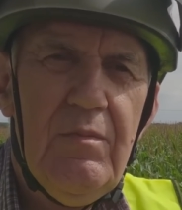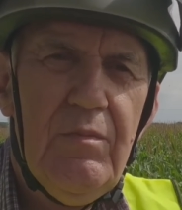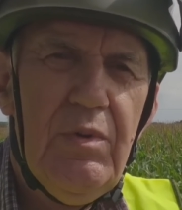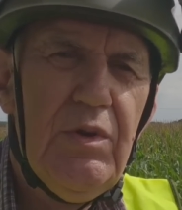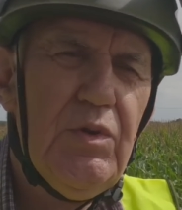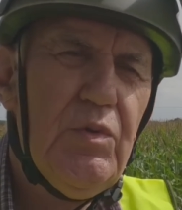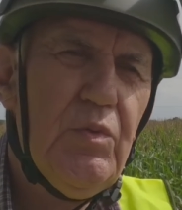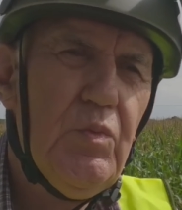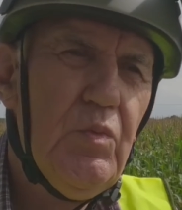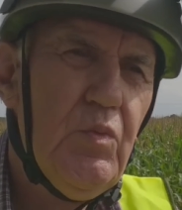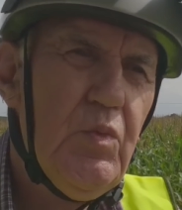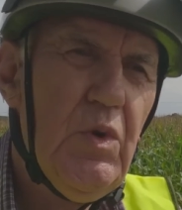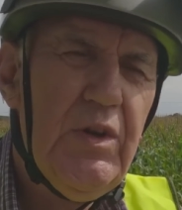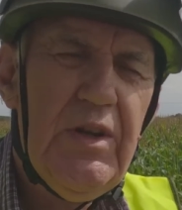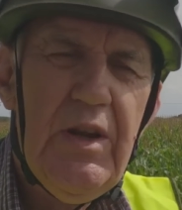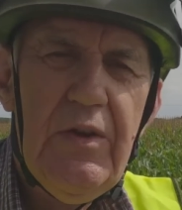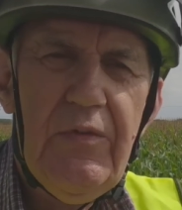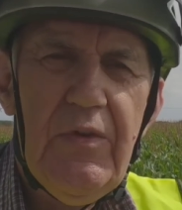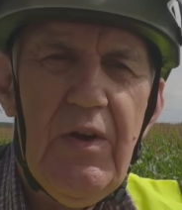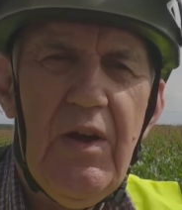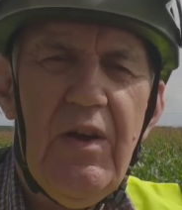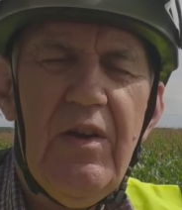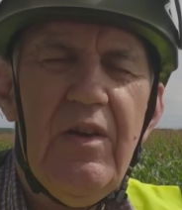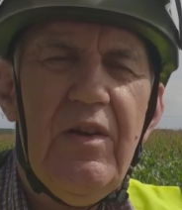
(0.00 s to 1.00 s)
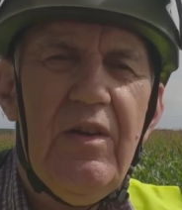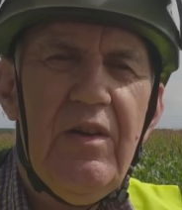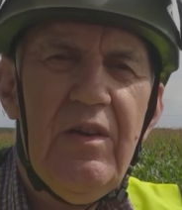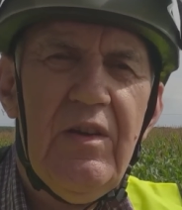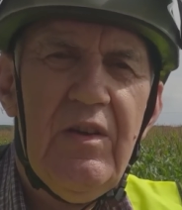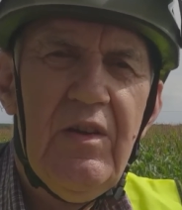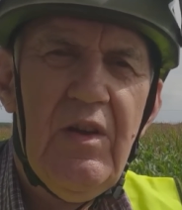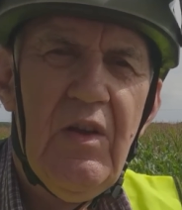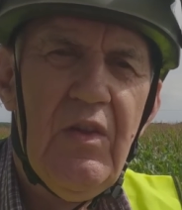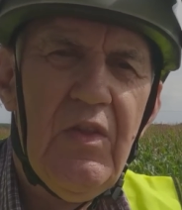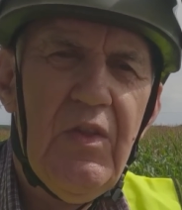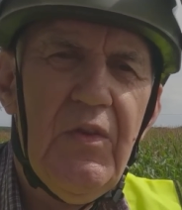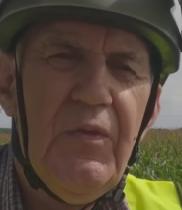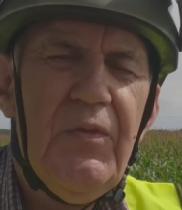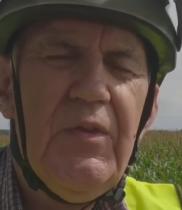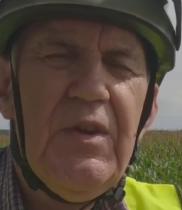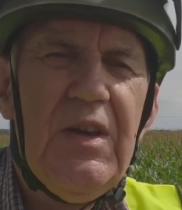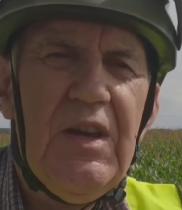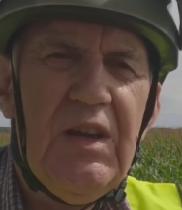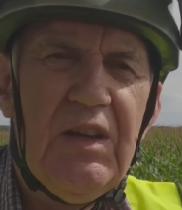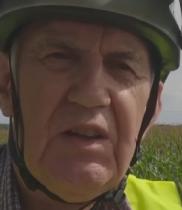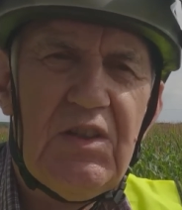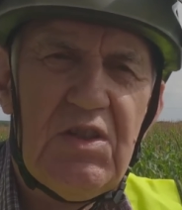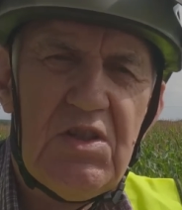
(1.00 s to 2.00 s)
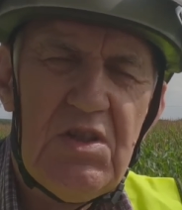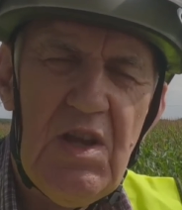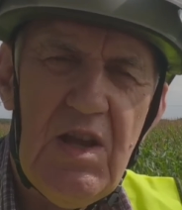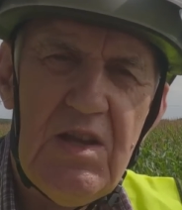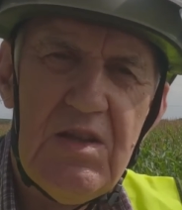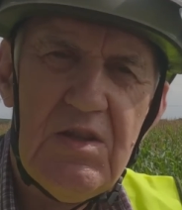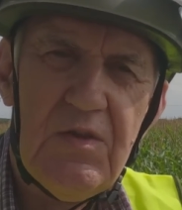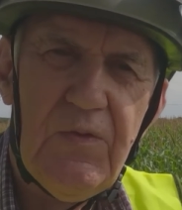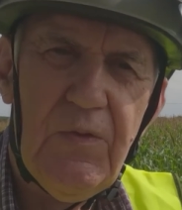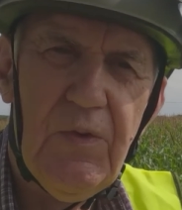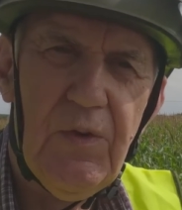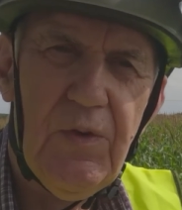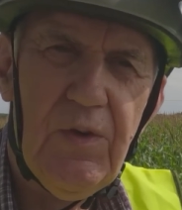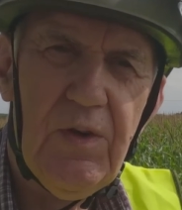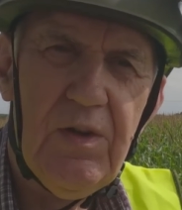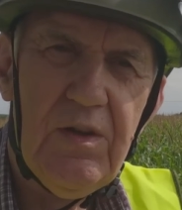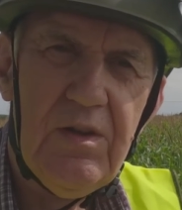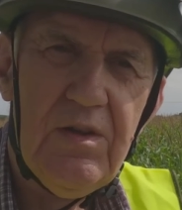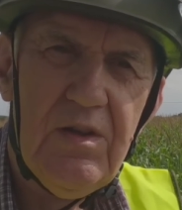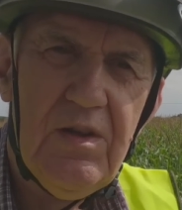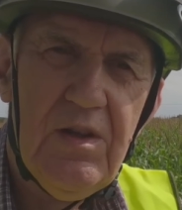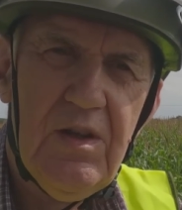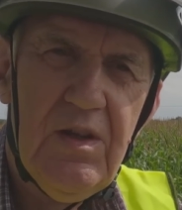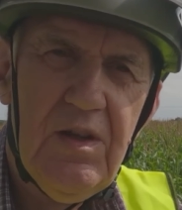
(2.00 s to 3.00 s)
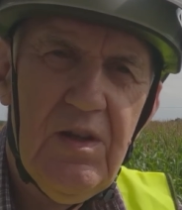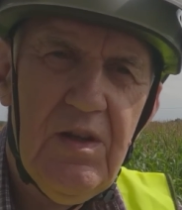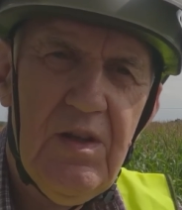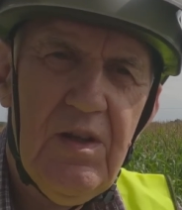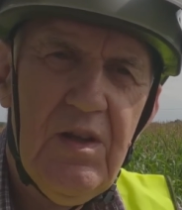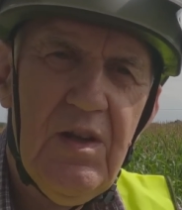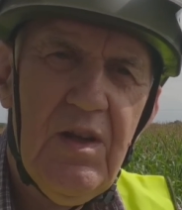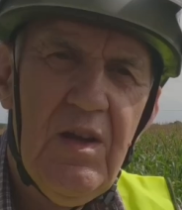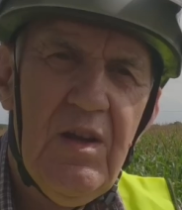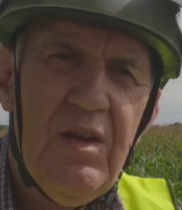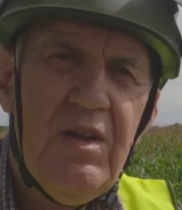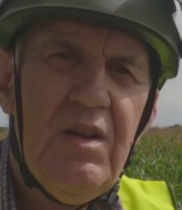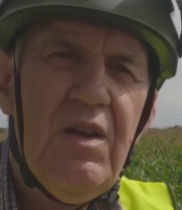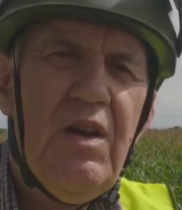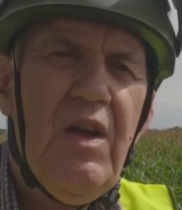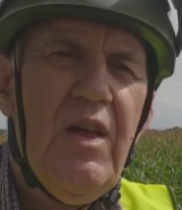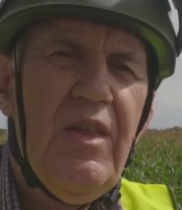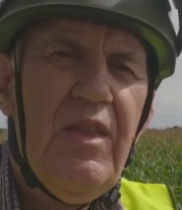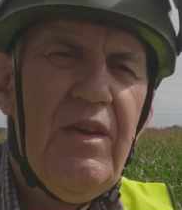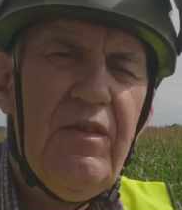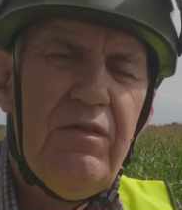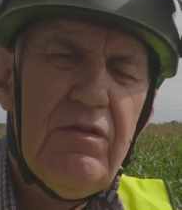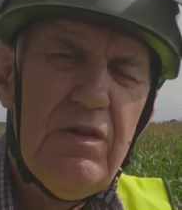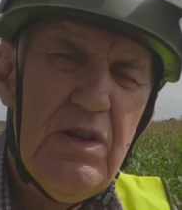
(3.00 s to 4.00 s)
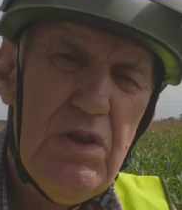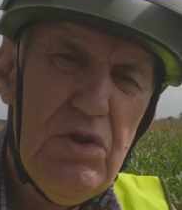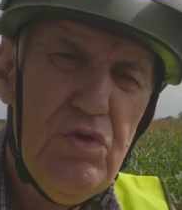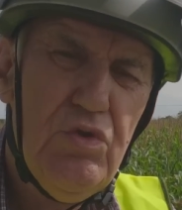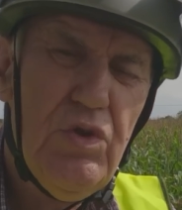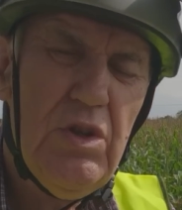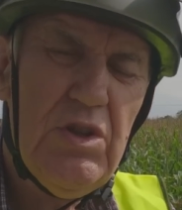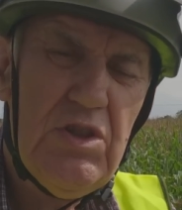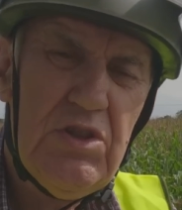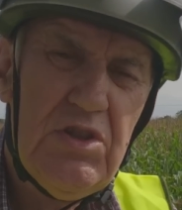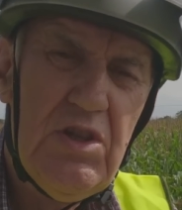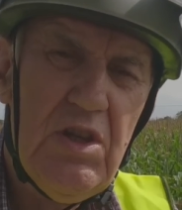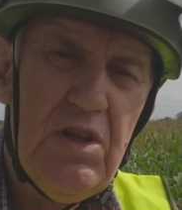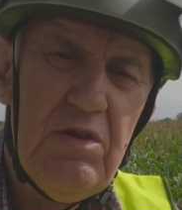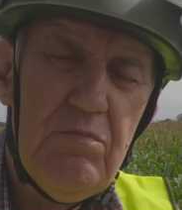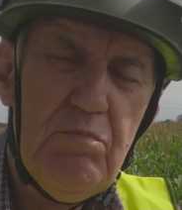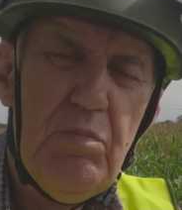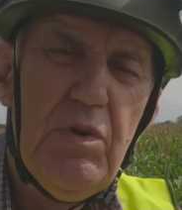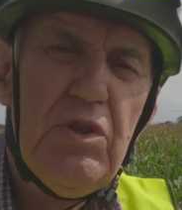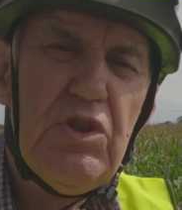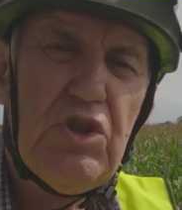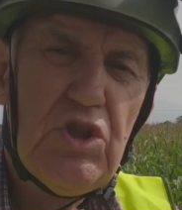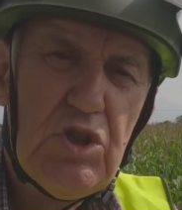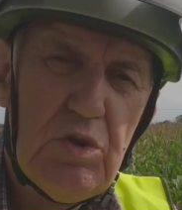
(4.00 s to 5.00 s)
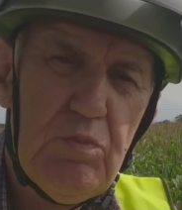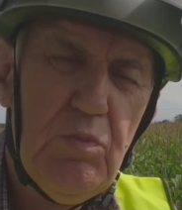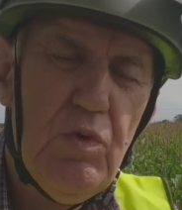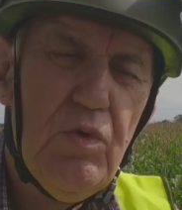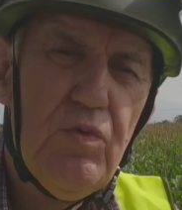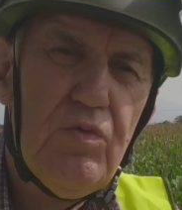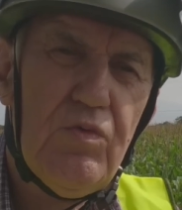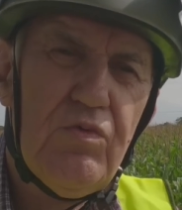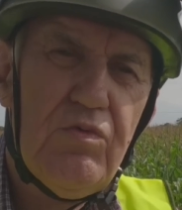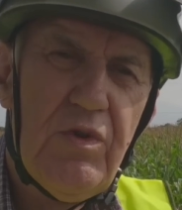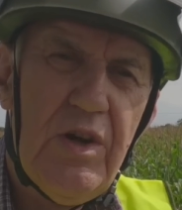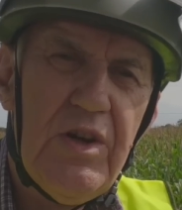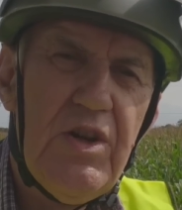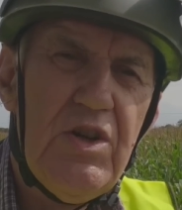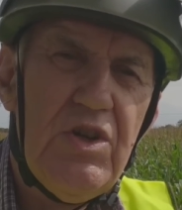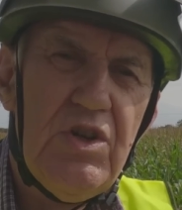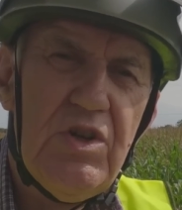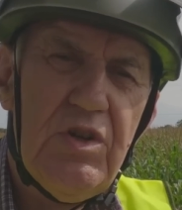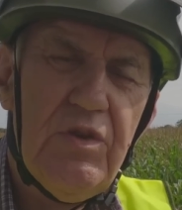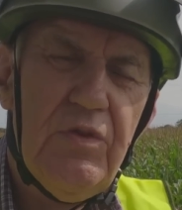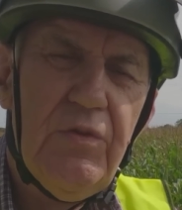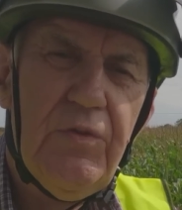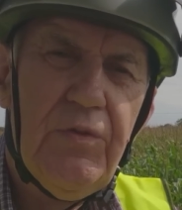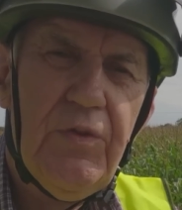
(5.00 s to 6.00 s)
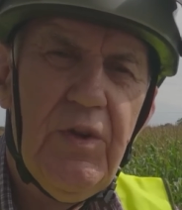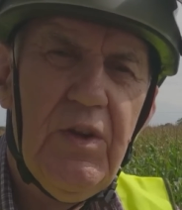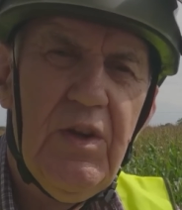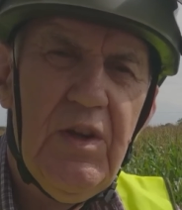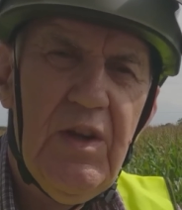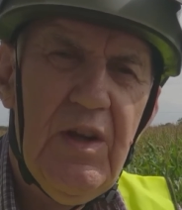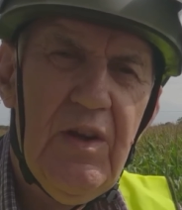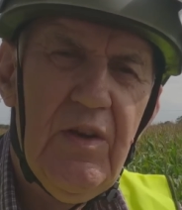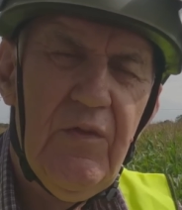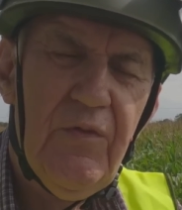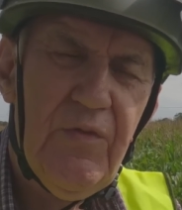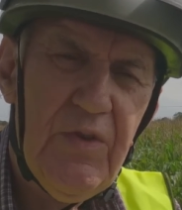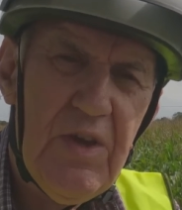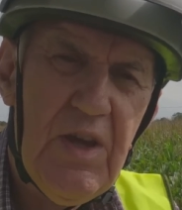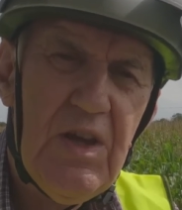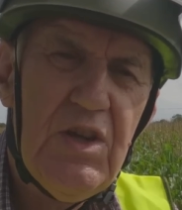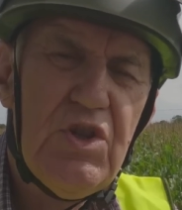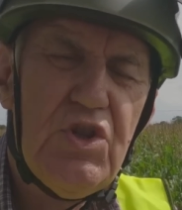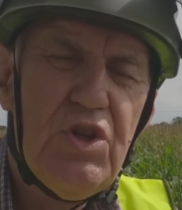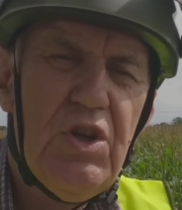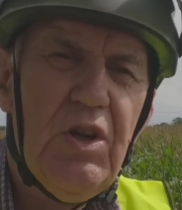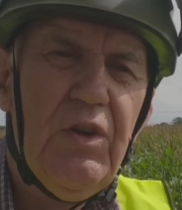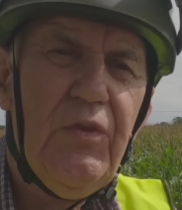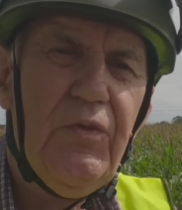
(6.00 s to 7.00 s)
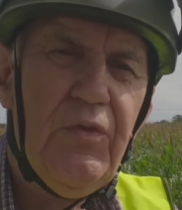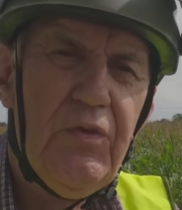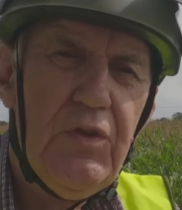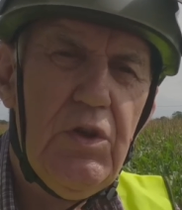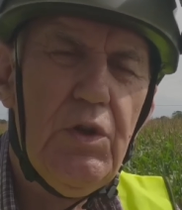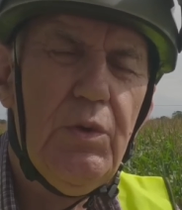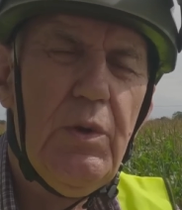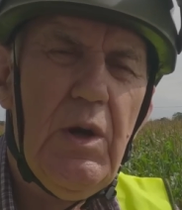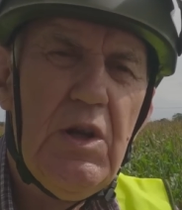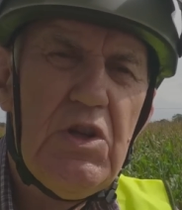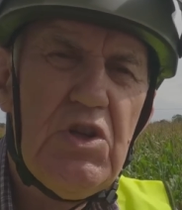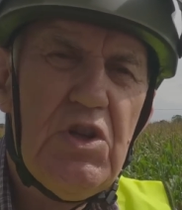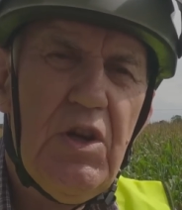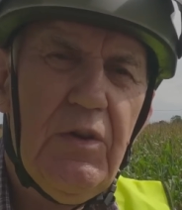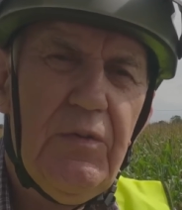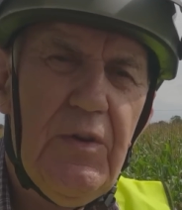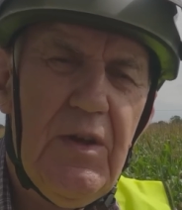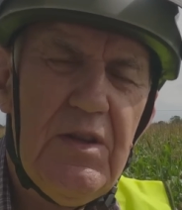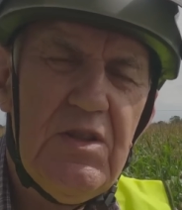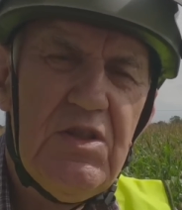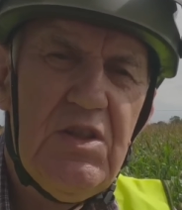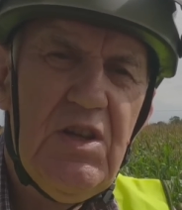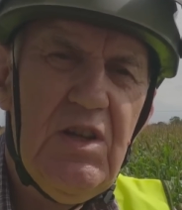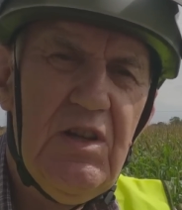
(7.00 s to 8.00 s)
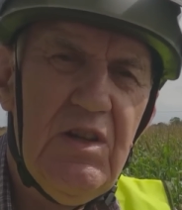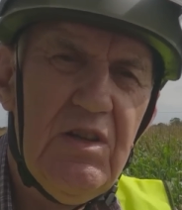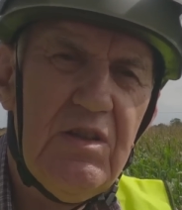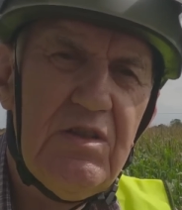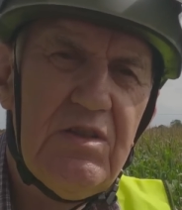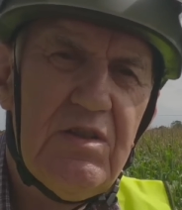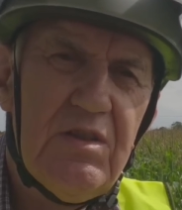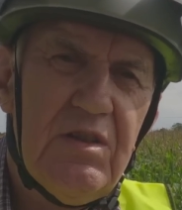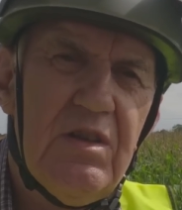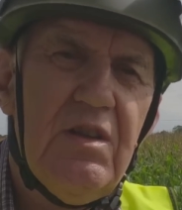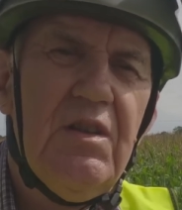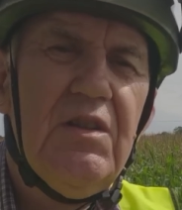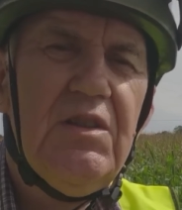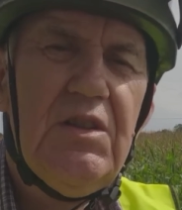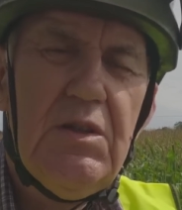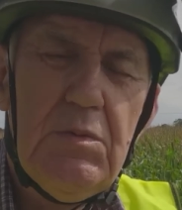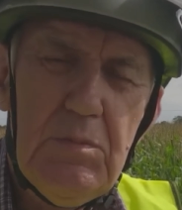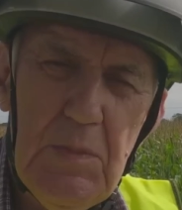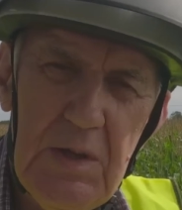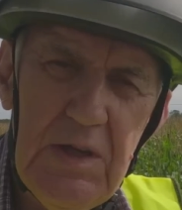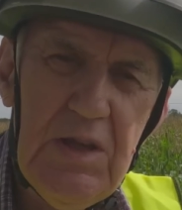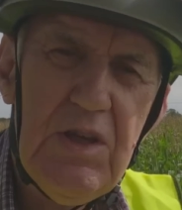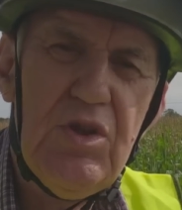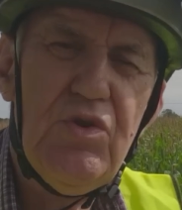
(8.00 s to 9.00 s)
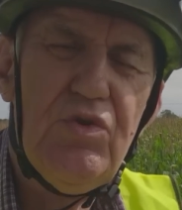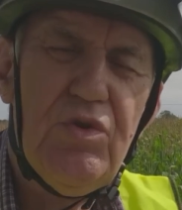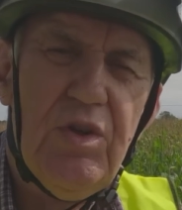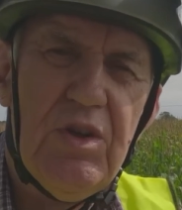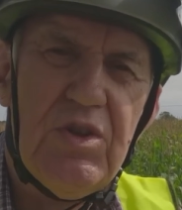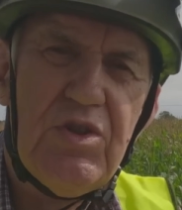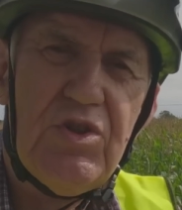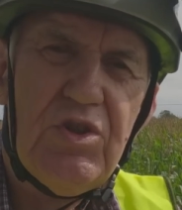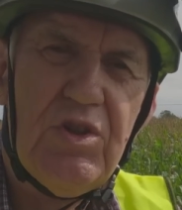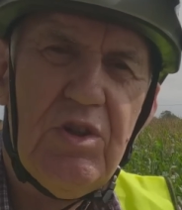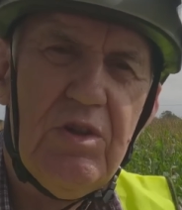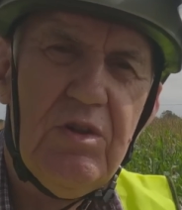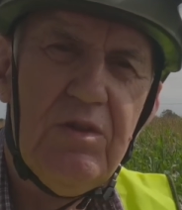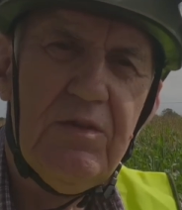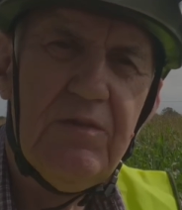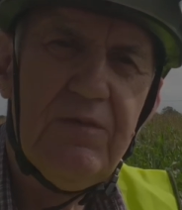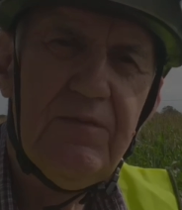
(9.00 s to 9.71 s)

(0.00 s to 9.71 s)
But whatever the VX stands for, they're an interesting but small range of VHF-UHF antennas that may interest you.